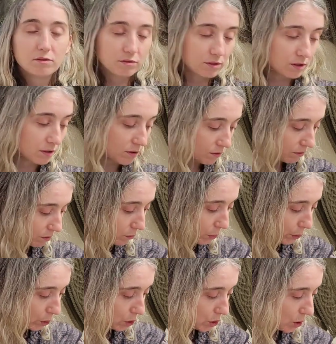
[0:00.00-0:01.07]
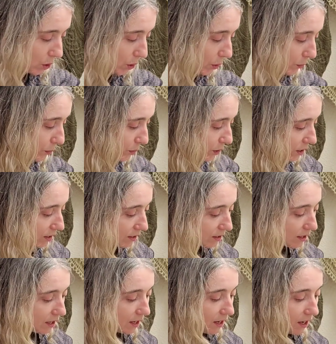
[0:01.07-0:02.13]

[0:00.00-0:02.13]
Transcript: of the workshops, and